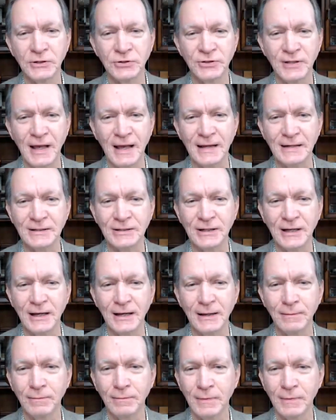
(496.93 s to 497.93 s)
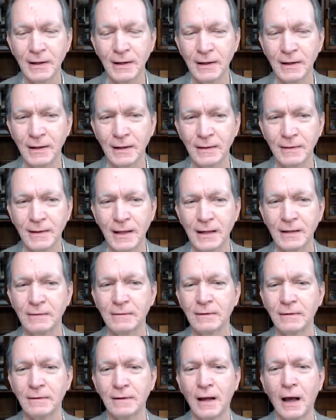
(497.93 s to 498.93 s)
that
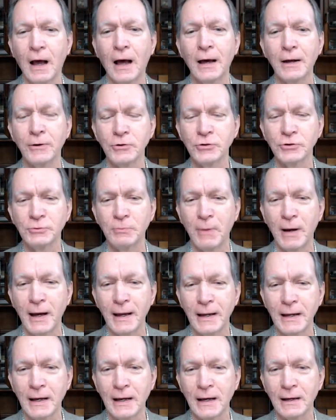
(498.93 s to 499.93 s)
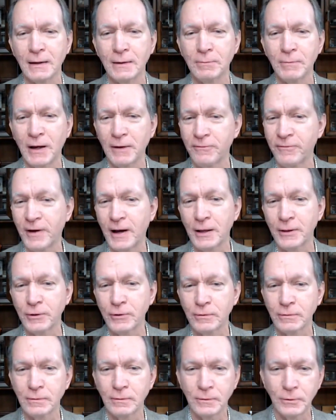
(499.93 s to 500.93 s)
honors my
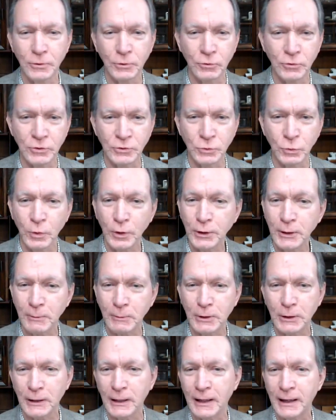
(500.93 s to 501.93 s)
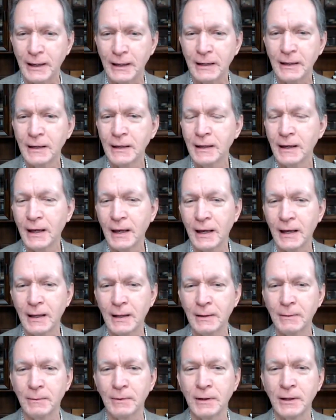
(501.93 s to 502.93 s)
father, who is William Clay,
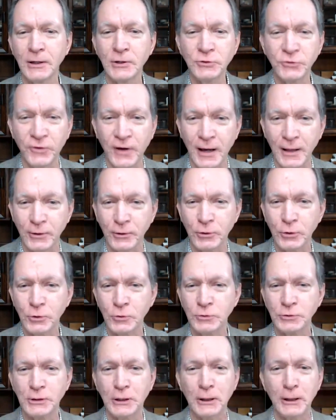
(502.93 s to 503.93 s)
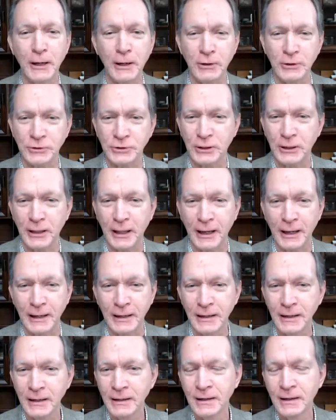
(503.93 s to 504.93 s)
and his father, who is Clarence Clay.
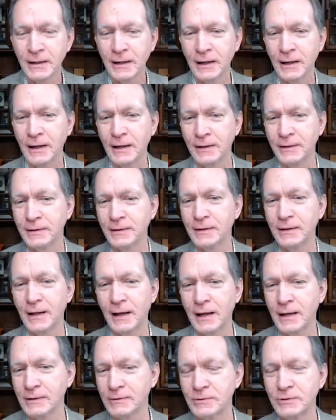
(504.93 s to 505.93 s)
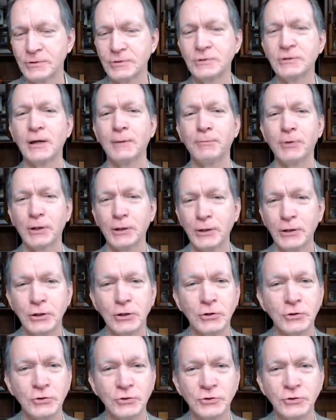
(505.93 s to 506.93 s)
I typically
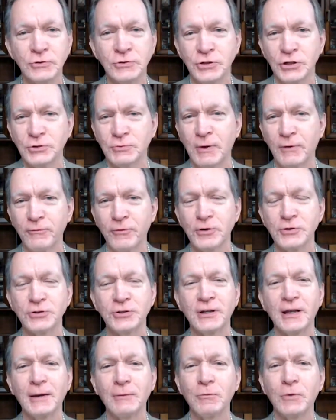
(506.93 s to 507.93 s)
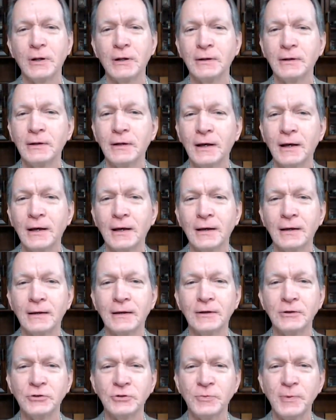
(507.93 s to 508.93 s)
use just my first name when
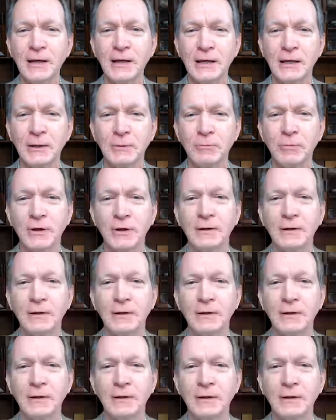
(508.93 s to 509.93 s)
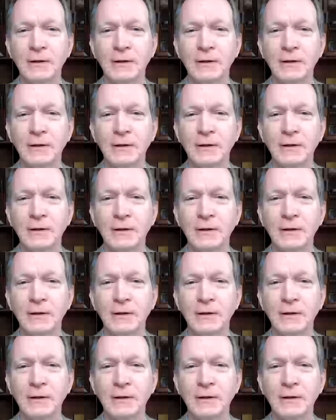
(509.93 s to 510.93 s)
in speaking, but
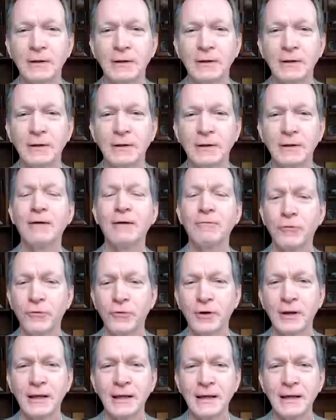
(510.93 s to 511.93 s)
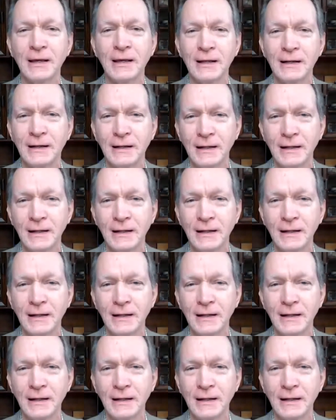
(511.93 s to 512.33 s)
I like to never forget